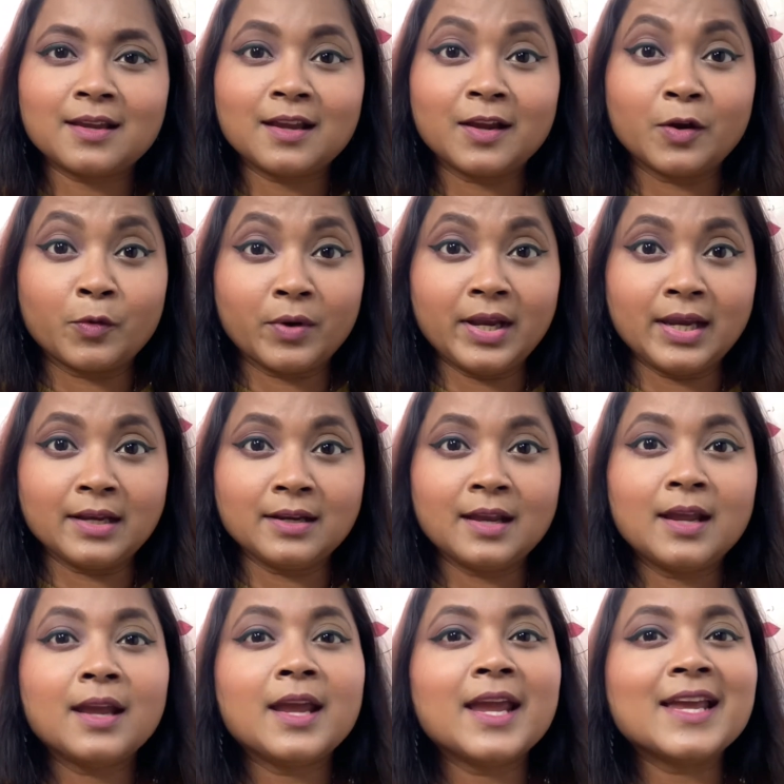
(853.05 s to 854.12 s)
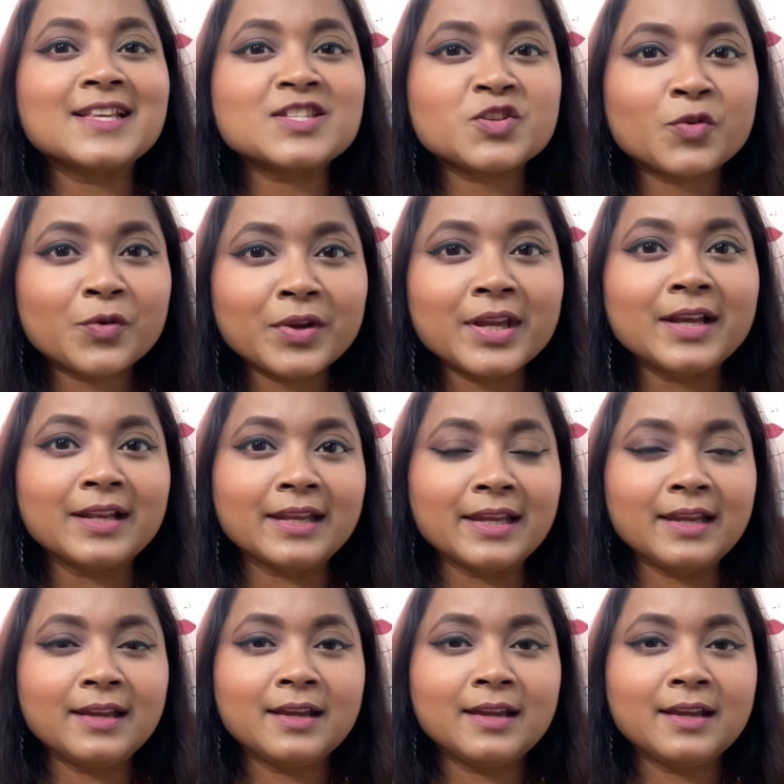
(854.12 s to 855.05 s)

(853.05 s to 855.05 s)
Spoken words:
green is really